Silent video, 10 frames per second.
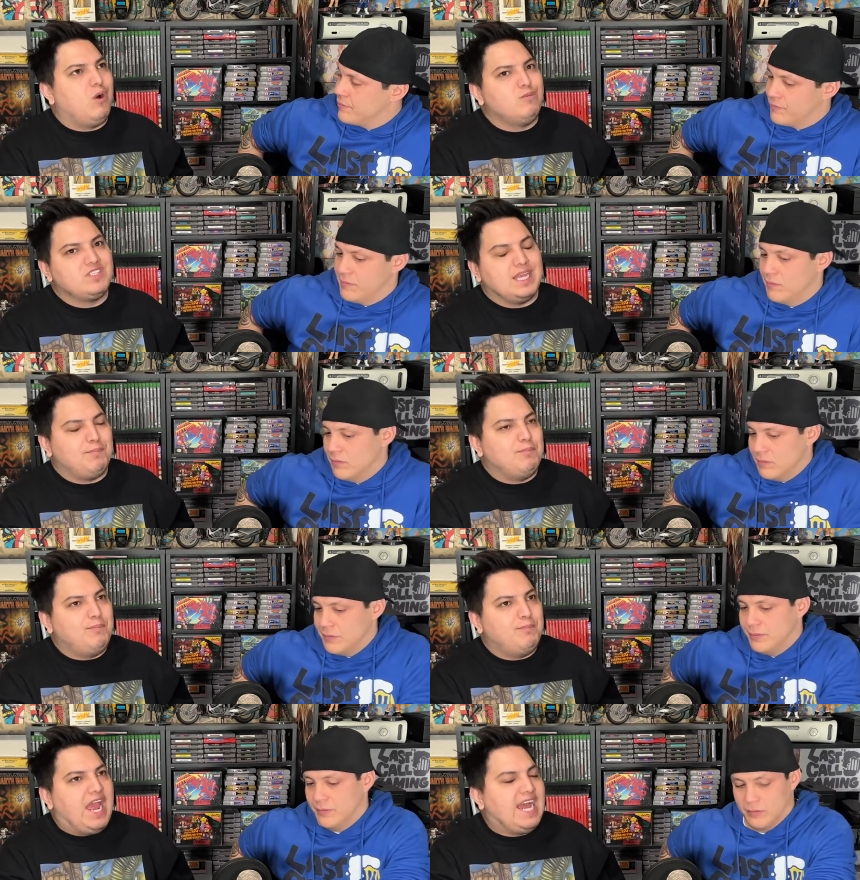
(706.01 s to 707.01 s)
Speaker 1: almost like
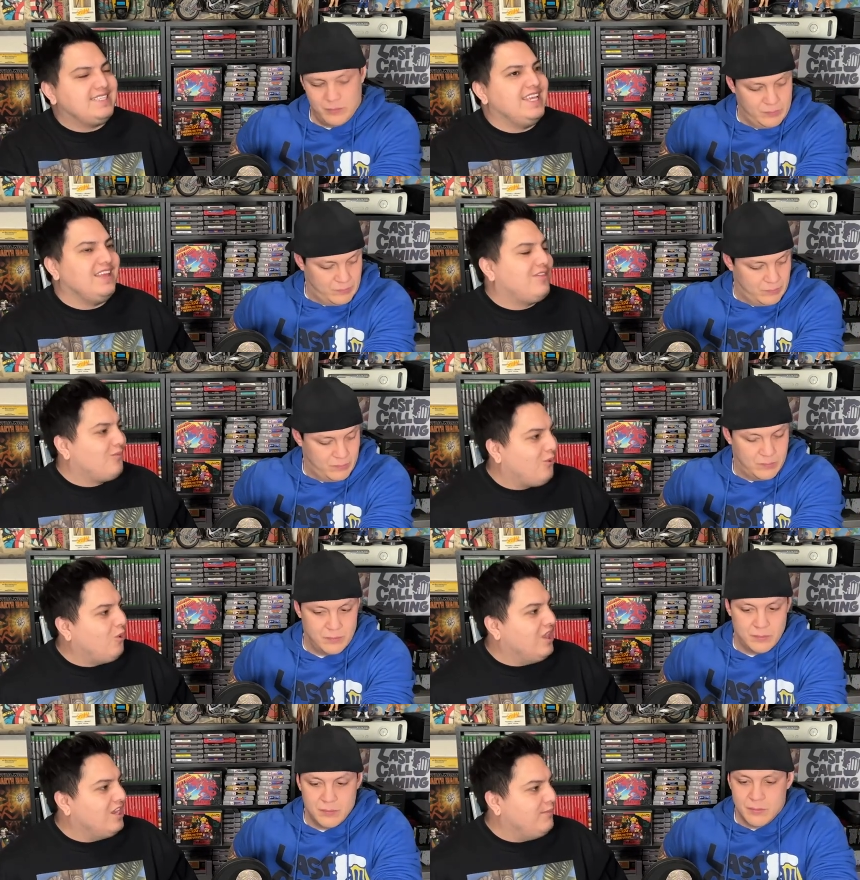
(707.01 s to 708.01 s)
Mm-mm. passing through
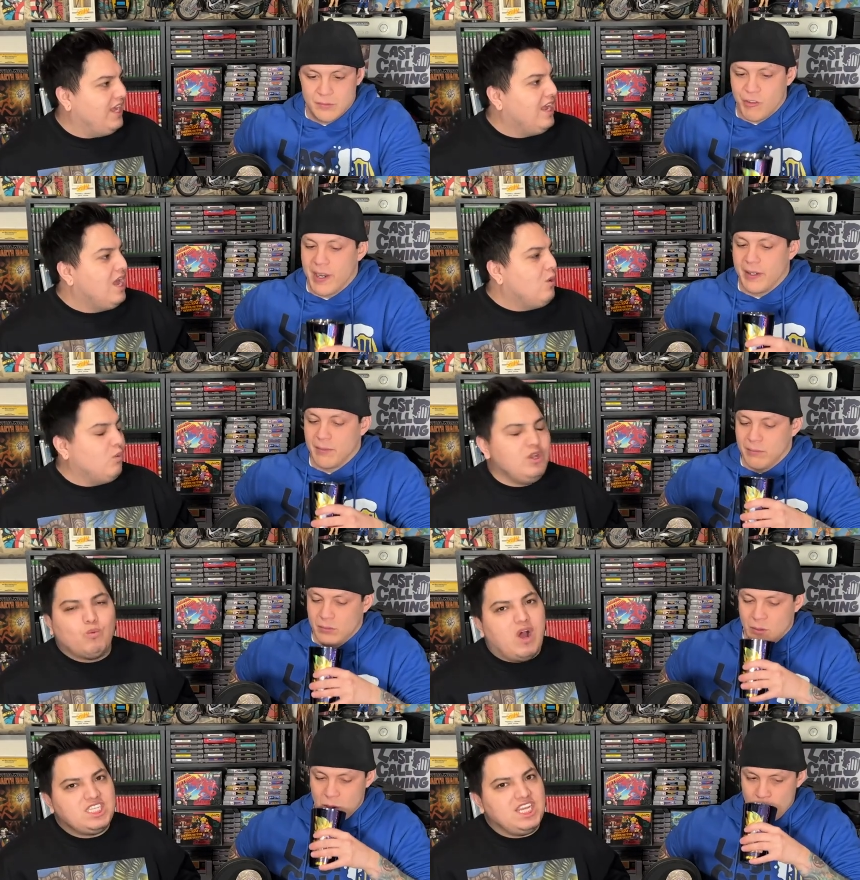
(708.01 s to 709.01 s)
a little bit. Right. When you're
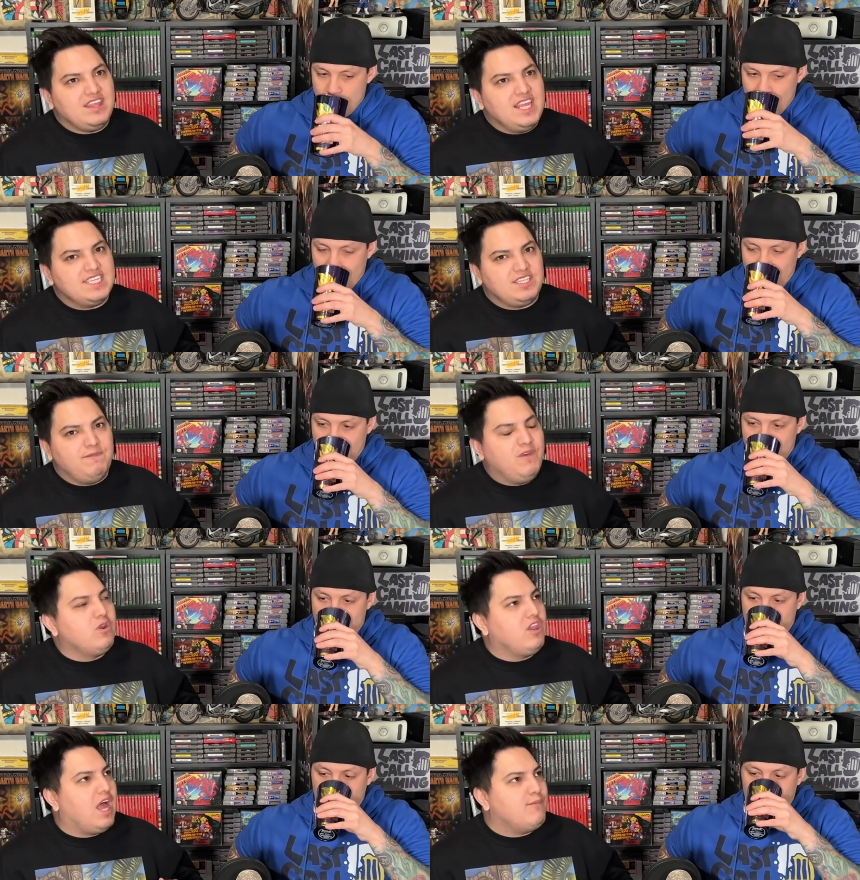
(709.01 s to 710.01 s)
watching this, you feel it
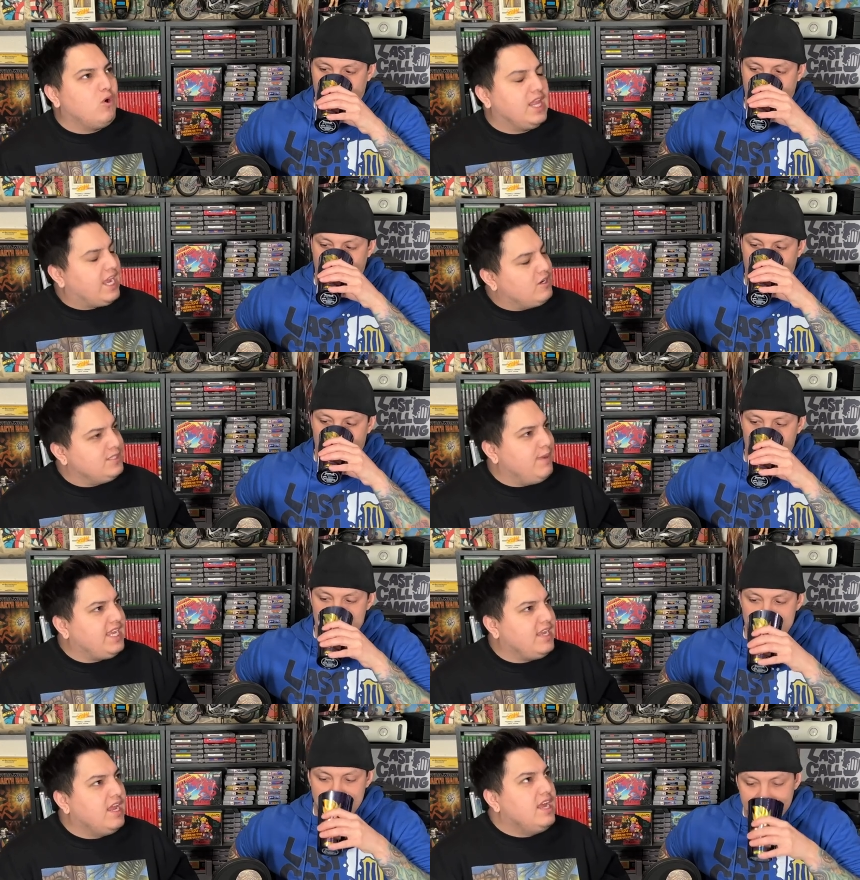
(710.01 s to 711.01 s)
a lot more like how he's
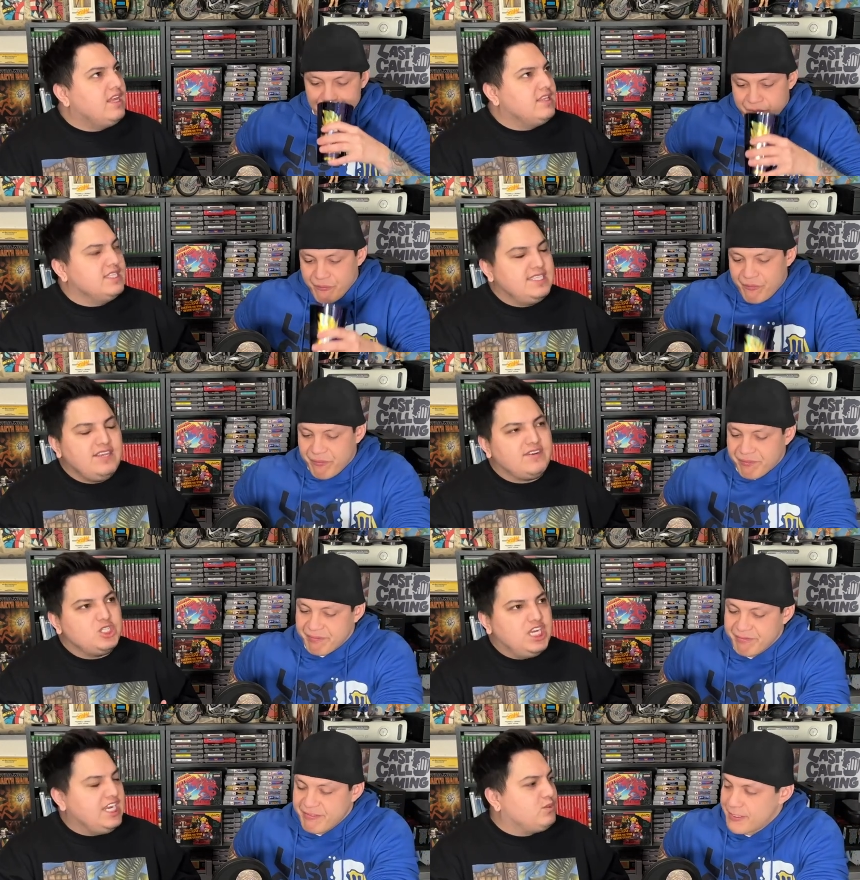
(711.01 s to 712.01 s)
making the secret
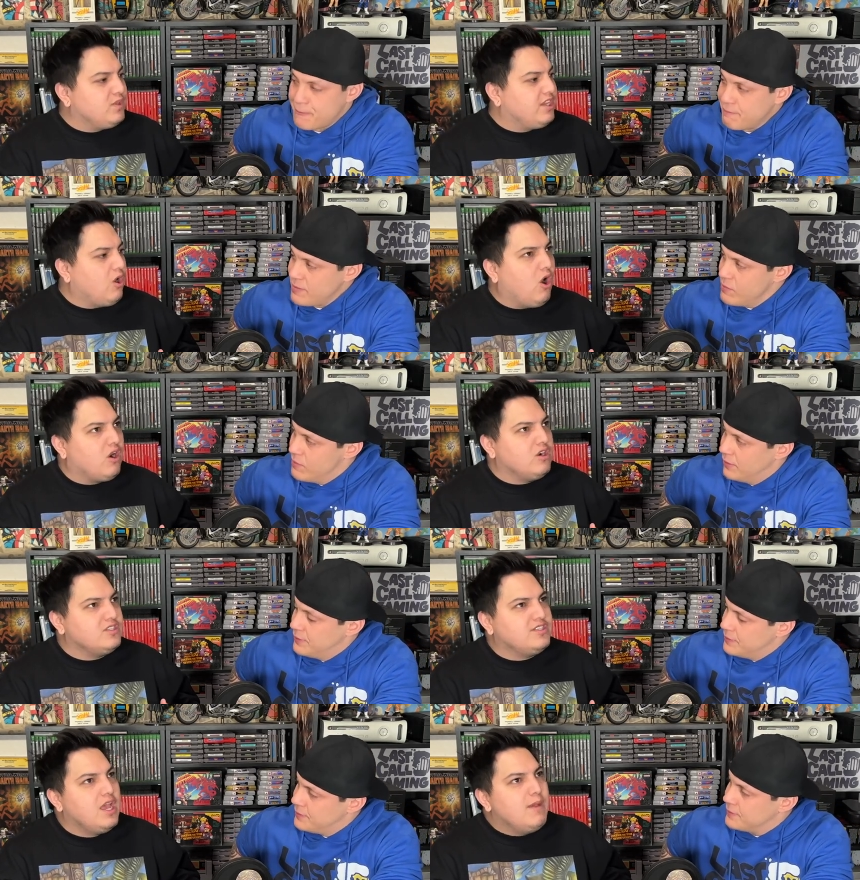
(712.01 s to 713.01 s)
trades with the
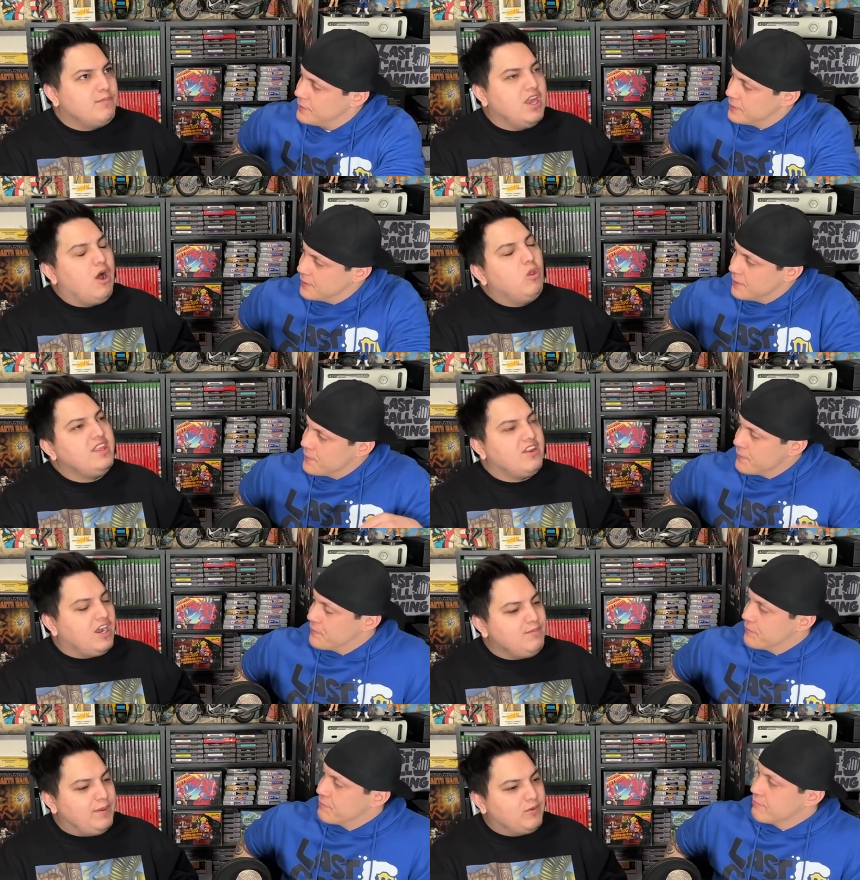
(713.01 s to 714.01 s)
guards, but not only they're
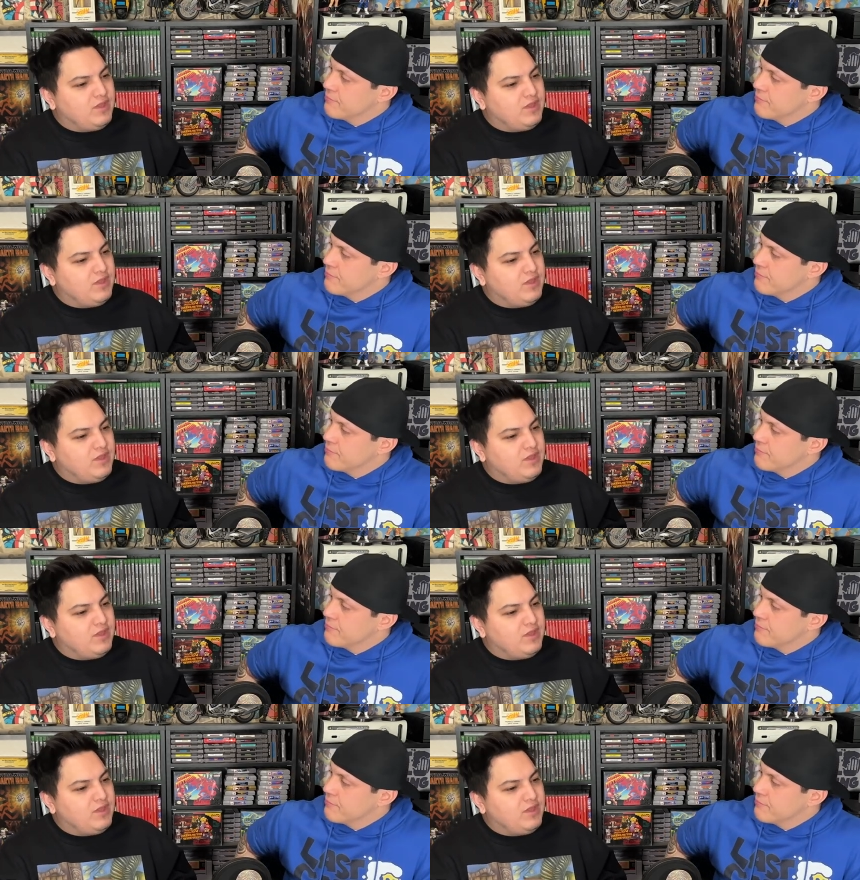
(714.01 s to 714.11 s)
hunting people